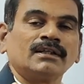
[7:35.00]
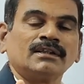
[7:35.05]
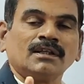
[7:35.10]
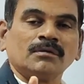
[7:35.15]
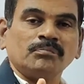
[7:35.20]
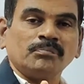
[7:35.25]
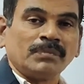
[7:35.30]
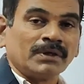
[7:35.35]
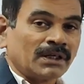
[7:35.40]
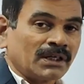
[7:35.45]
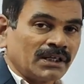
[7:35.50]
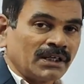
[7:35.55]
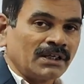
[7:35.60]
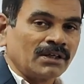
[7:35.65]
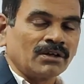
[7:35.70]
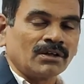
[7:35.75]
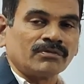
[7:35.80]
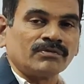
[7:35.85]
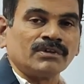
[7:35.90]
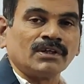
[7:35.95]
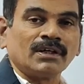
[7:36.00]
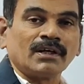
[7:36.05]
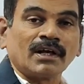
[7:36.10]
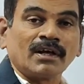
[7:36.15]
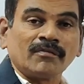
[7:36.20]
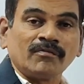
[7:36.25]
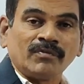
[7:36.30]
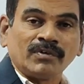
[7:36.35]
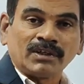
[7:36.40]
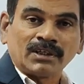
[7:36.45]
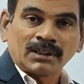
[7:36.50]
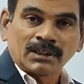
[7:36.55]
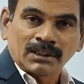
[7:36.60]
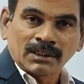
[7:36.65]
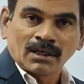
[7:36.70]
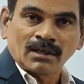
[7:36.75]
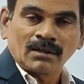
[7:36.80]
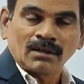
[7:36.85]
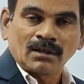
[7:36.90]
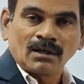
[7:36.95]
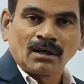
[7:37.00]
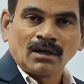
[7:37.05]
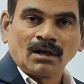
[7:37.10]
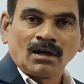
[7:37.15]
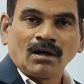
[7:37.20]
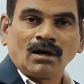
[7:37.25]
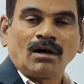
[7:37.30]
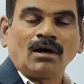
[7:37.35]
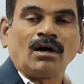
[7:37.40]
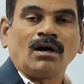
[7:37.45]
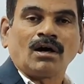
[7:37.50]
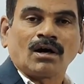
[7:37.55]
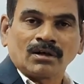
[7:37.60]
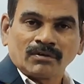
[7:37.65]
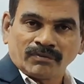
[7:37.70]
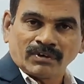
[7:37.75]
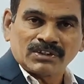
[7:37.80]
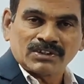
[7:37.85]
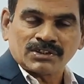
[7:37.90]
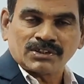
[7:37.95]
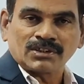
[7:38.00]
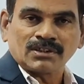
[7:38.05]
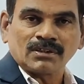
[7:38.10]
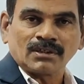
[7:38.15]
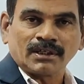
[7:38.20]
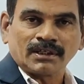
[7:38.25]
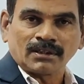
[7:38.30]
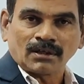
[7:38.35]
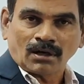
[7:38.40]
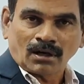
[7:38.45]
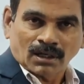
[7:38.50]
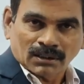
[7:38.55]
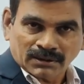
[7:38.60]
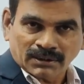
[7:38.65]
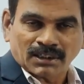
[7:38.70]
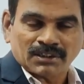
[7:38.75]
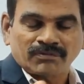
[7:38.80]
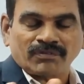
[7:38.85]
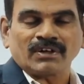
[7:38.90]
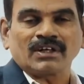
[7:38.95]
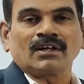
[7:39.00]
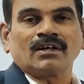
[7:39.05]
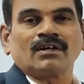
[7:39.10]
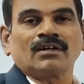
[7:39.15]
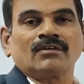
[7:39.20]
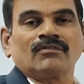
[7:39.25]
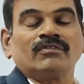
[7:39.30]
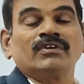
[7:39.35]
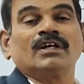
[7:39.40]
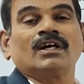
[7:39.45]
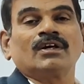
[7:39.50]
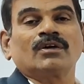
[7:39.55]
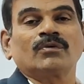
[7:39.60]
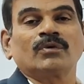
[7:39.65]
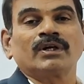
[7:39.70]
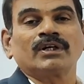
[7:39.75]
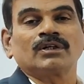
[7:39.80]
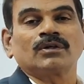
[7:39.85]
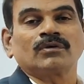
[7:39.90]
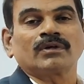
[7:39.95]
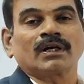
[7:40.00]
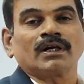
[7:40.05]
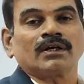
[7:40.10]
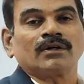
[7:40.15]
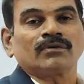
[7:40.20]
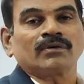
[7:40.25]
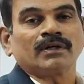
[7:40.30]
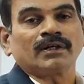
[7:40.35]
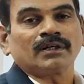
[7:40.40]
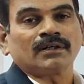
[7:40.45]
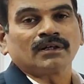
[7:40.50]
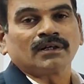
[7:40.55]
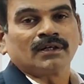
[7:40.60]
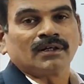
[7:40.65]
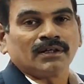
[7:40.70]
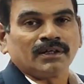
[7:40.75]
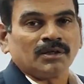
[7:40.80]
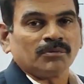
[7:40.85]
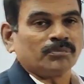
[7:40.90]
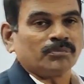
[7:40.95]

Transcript: at the beginning of the every year, on which on that figure we are going to calculate